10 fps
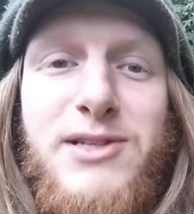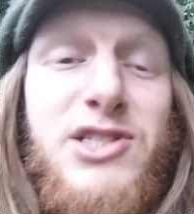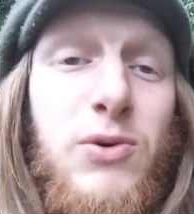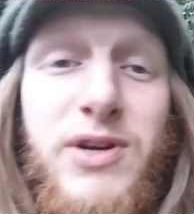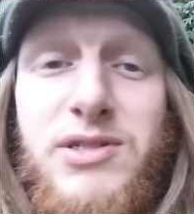
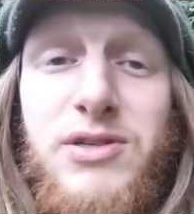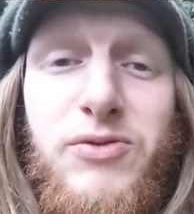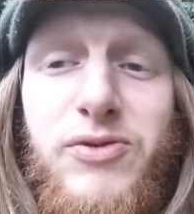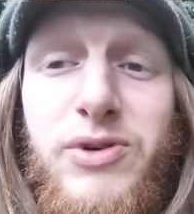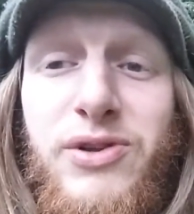So on and so
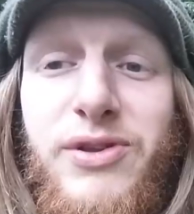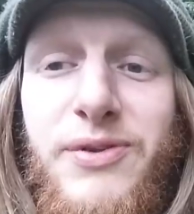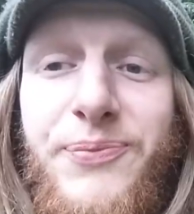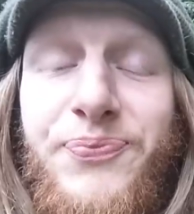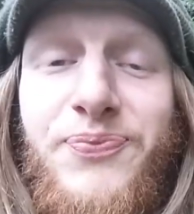forth.
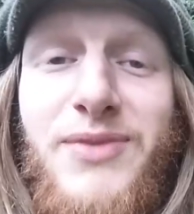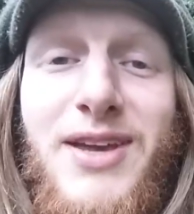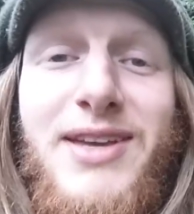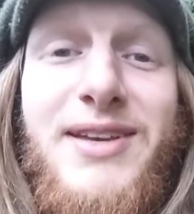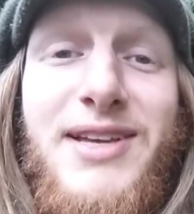
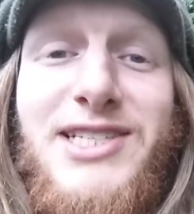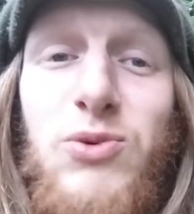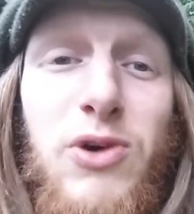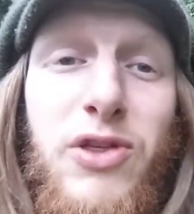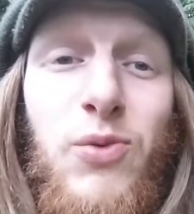It's a
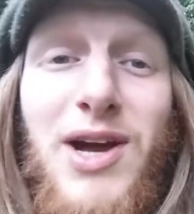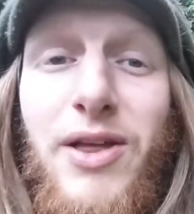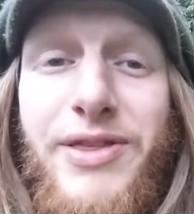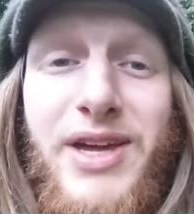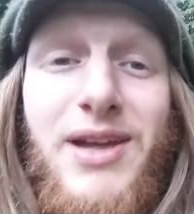
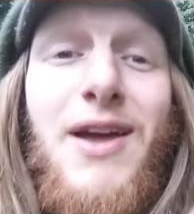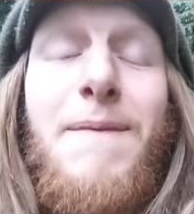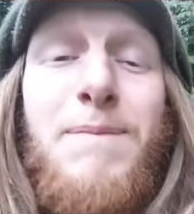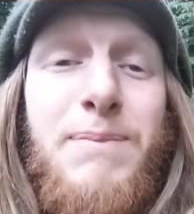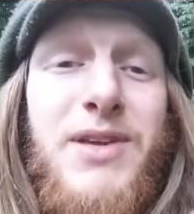worthwhile thing.
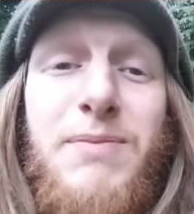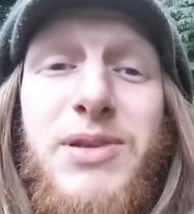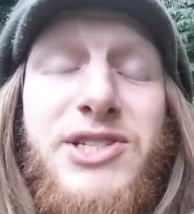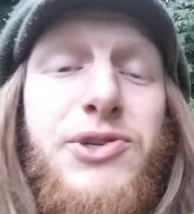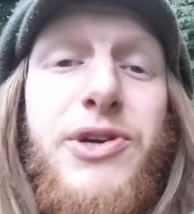
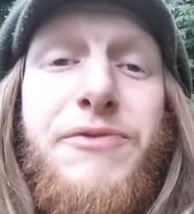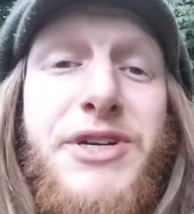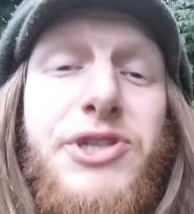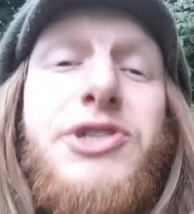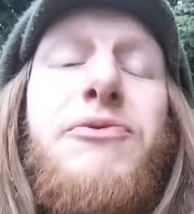please do your own
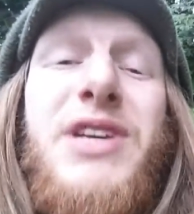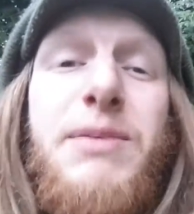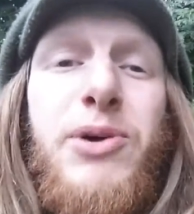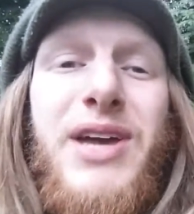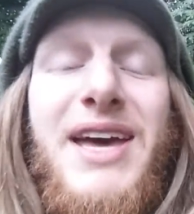research. Read
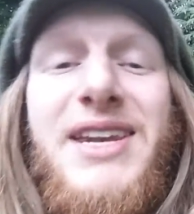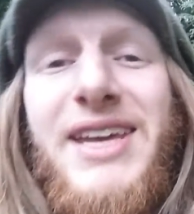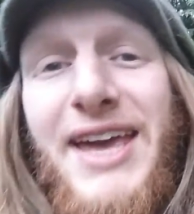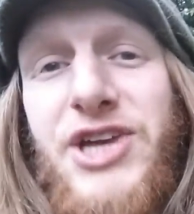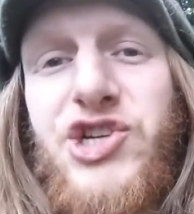the book
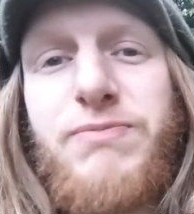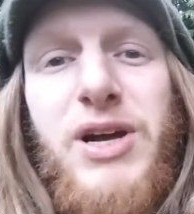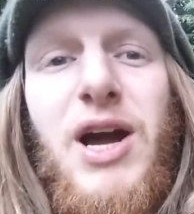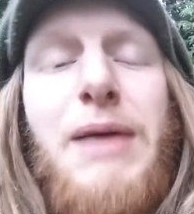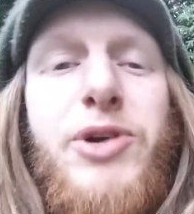Ending Aging
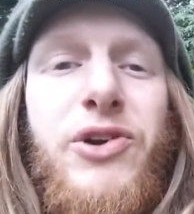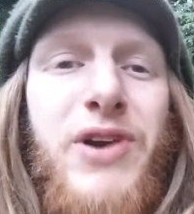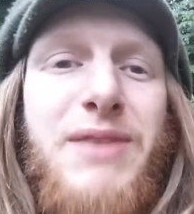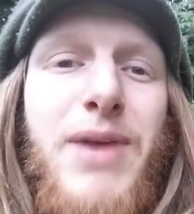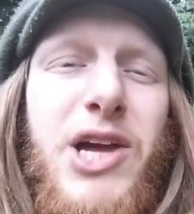by Aubrey de
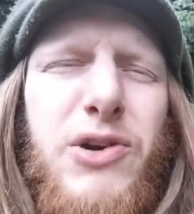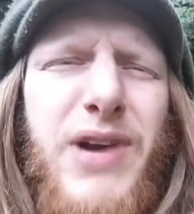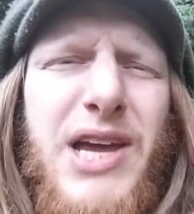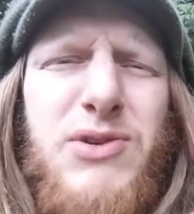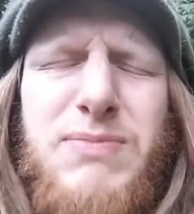Grey and Michael
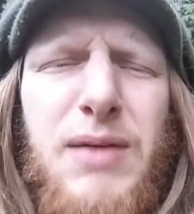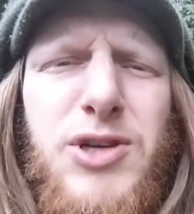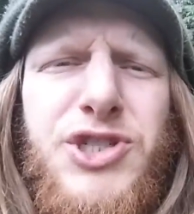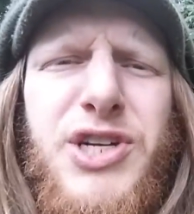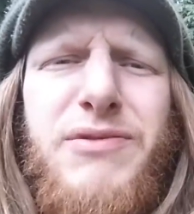Rae. It was
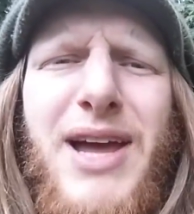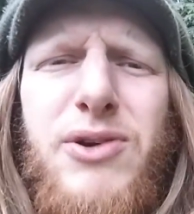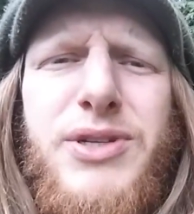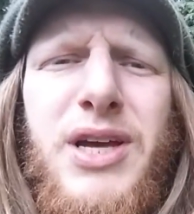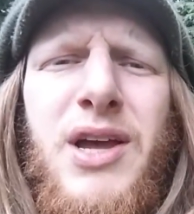published in
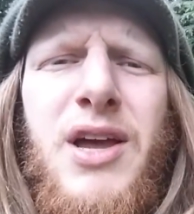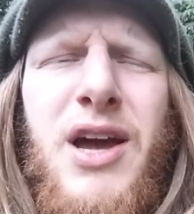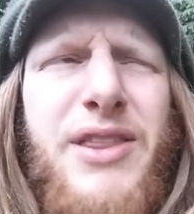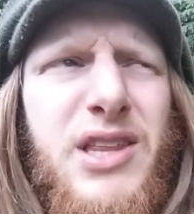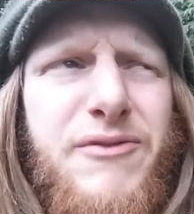around,
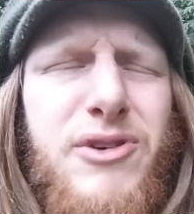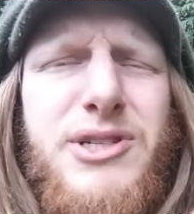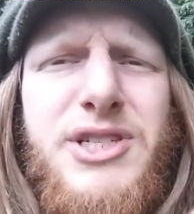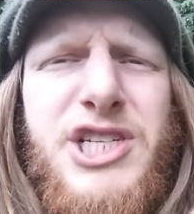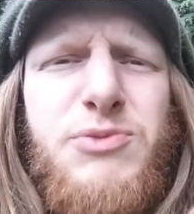I think the
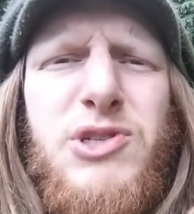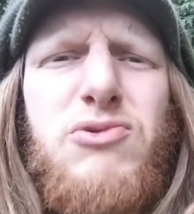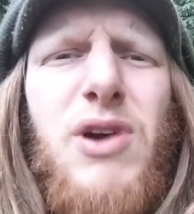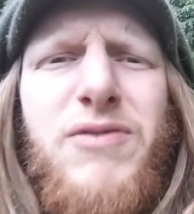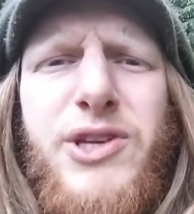first edition was
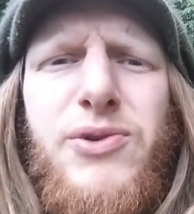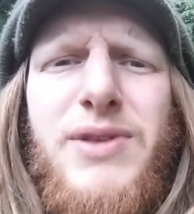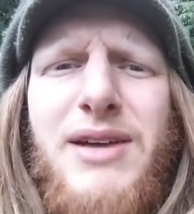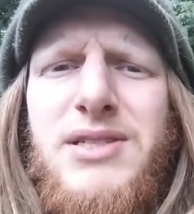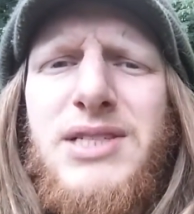roughly
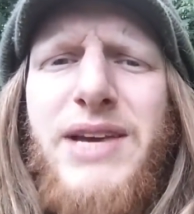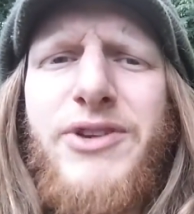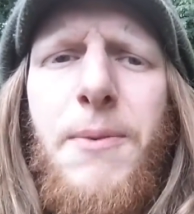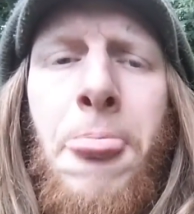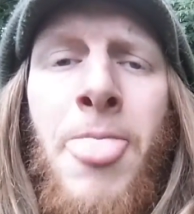
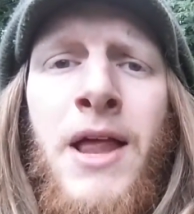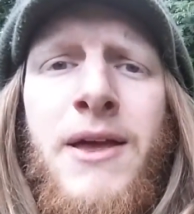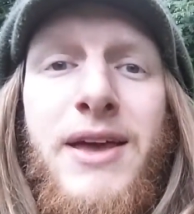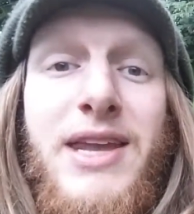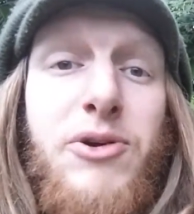2007,
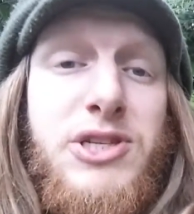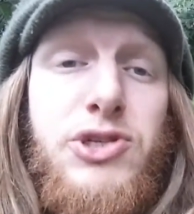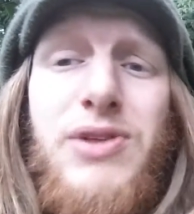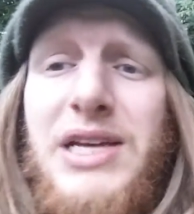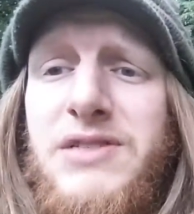and now it is
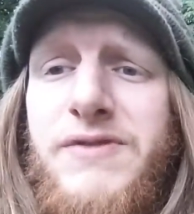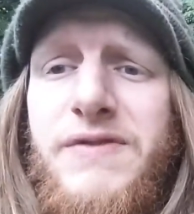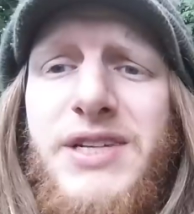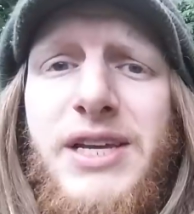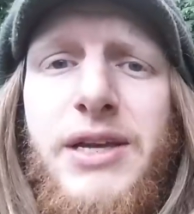
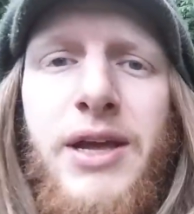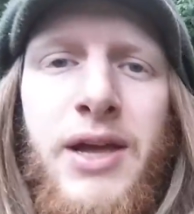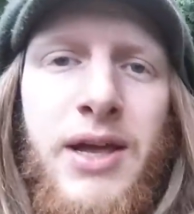2015.